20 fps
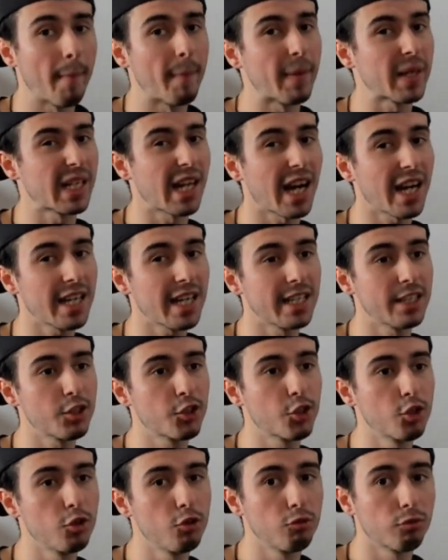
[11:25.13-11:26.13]
but not
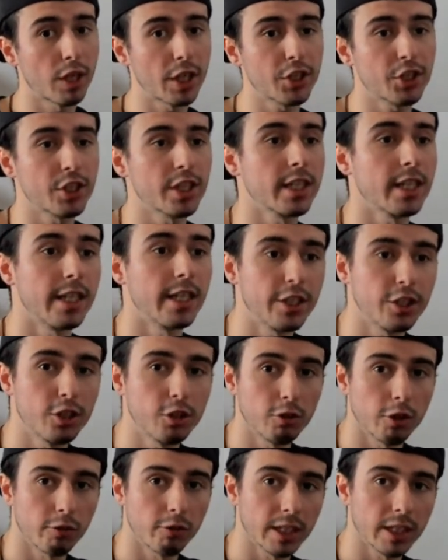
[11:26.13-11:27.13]
into rushing
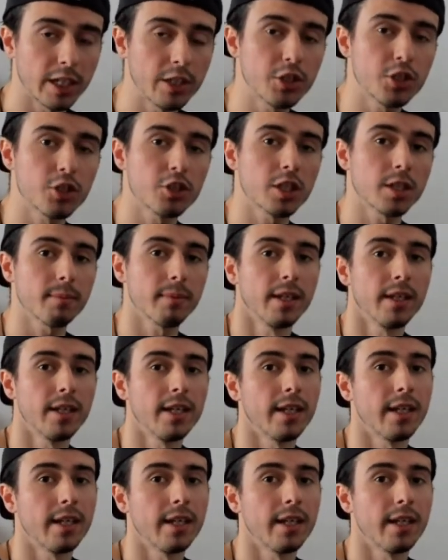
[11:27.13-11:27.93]
into a relationship.